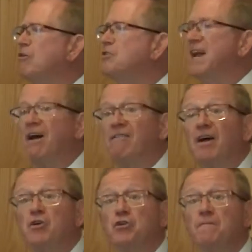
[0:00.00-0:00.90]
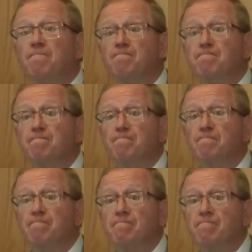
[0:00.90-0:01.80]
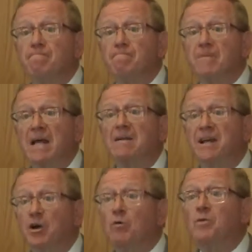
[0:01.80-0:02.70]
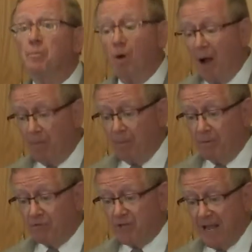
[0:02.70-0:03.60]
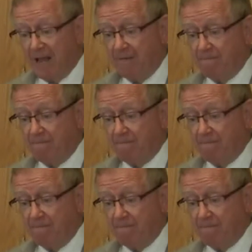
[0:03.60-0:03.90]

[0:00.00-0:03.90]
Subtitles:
salvation and deal with the problem of sin.